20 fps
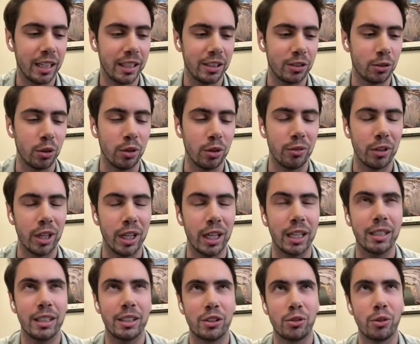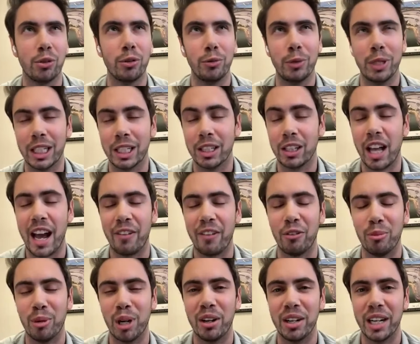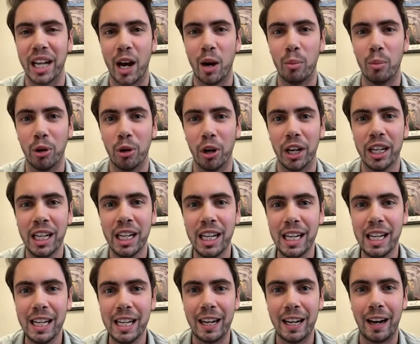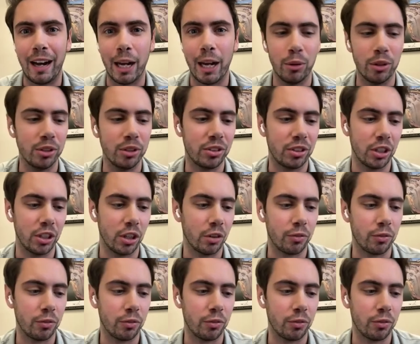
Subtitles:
It's sort of a story we can laugh about now, but I was,